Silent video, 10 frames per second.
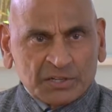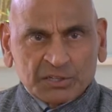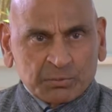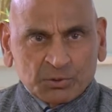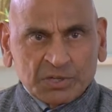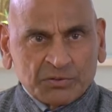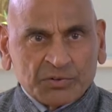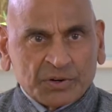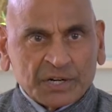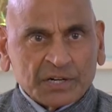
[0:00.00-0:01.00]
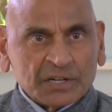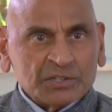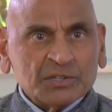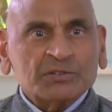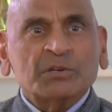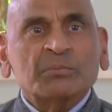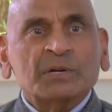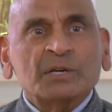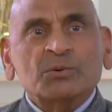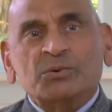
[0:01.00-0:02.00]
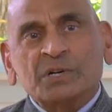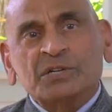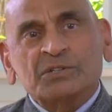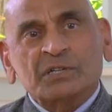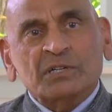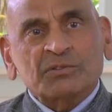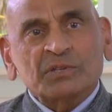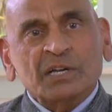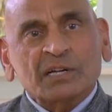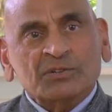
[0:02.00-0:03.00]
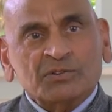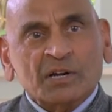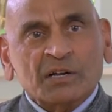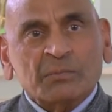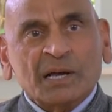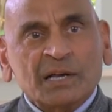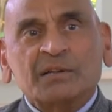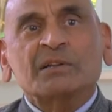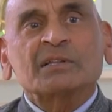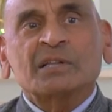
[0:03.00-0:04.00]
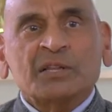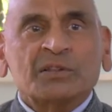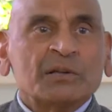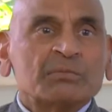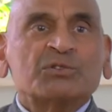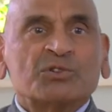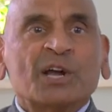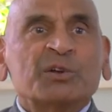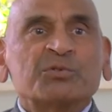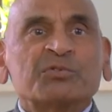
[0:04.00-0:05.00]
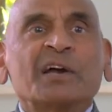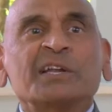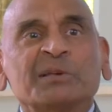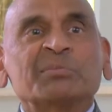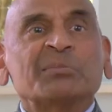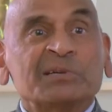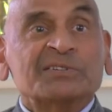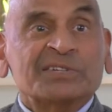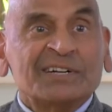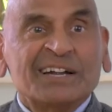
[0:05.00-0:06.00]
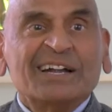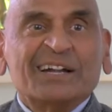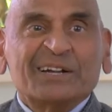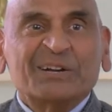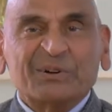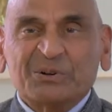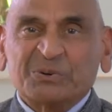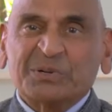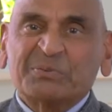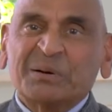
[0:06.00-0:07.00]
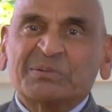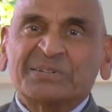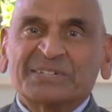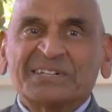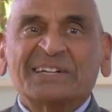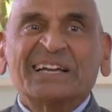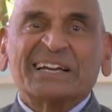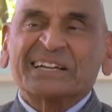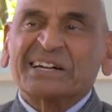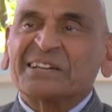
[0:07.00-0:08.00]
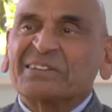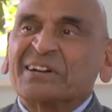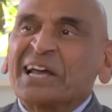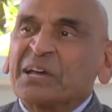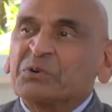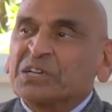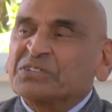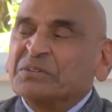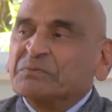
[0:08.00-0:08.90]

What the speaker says: is pushing for it. It's just somebody who reads it. If they get struck by it, then they try to find a publisher who would publish it in another language.